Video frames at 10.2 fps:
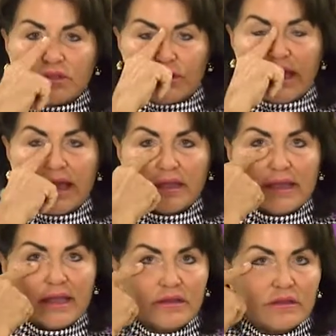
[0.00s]
you can't
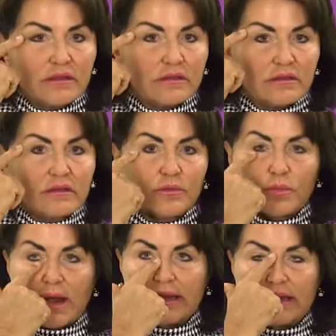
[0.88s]
get
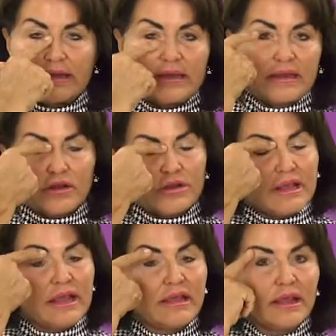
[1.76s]
right in here, you
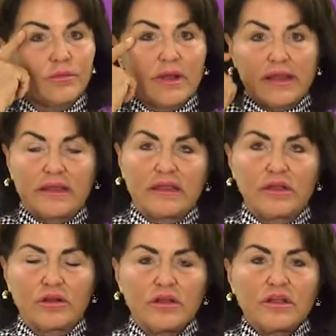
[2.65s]
can't get right
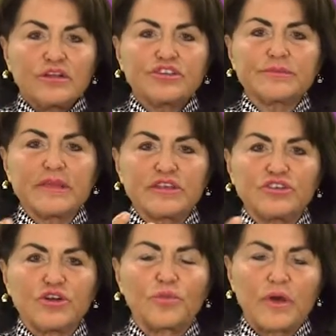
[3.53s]
here, just
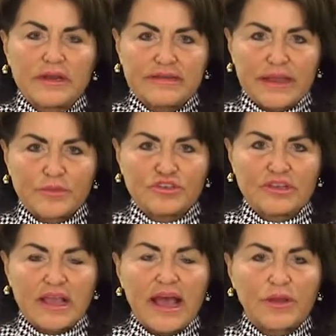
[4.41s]
because you don't want to damage
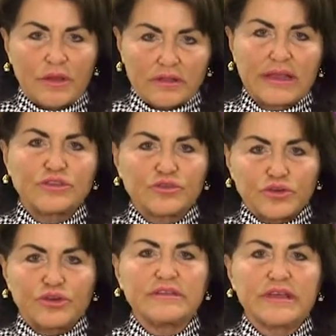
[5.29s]
the eye. A laser
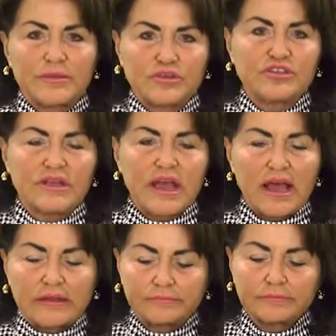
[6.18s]
could damage the
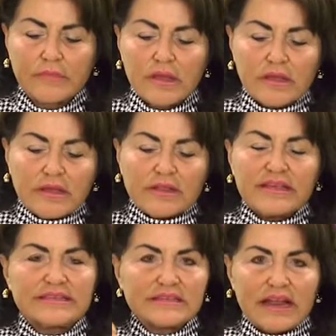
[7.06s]
eye.
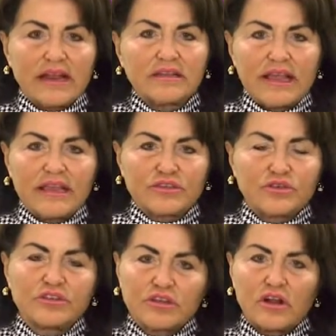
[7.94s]
This is not a
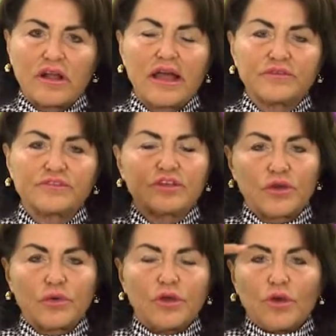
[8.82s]
laser, it's RF.
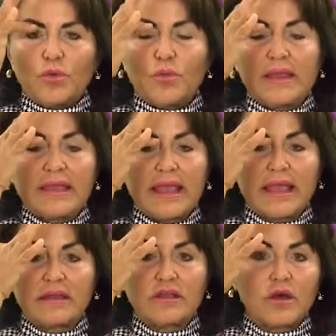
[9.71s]
So we
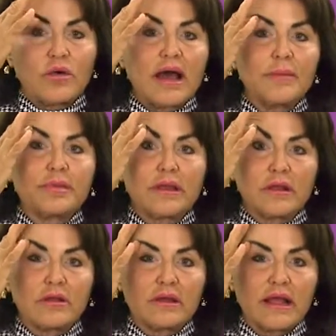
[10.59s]
can go up
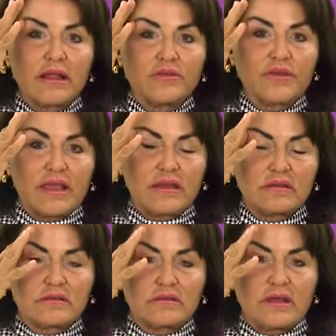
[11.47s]
here and elevate,
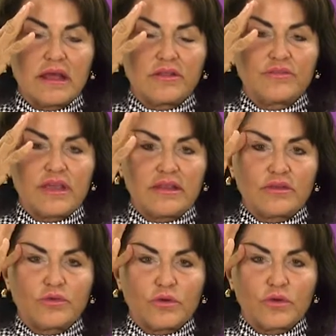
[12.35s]
elevate
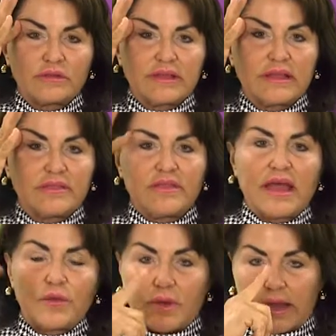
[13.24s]
your lid
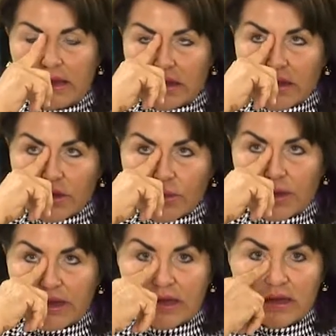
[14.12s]
that way.
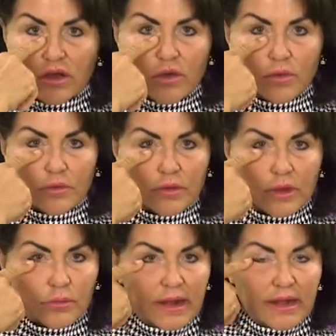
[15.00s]
We can go
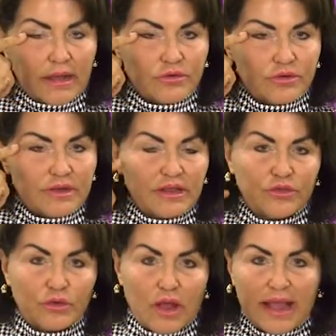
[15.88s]
right
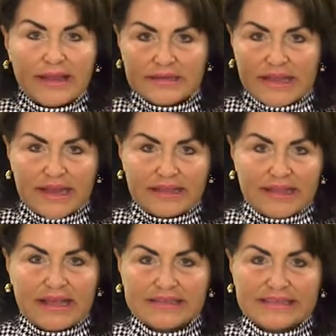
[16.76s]
underneath your eye and tighten
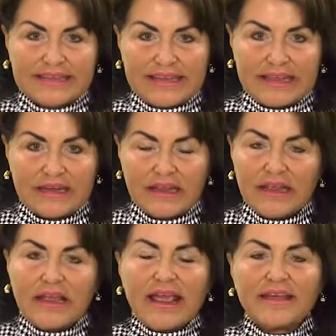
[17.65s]
that skin.
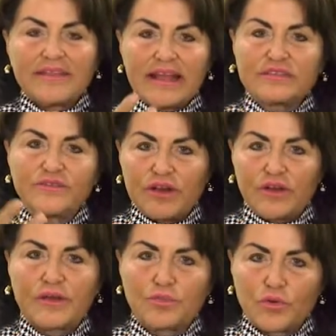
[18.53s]
And that's
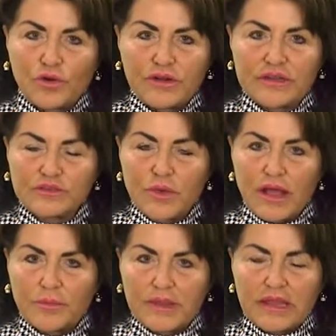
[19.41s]
very important as
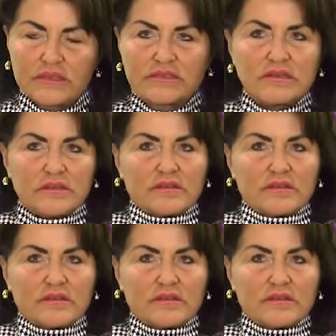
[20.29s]
well because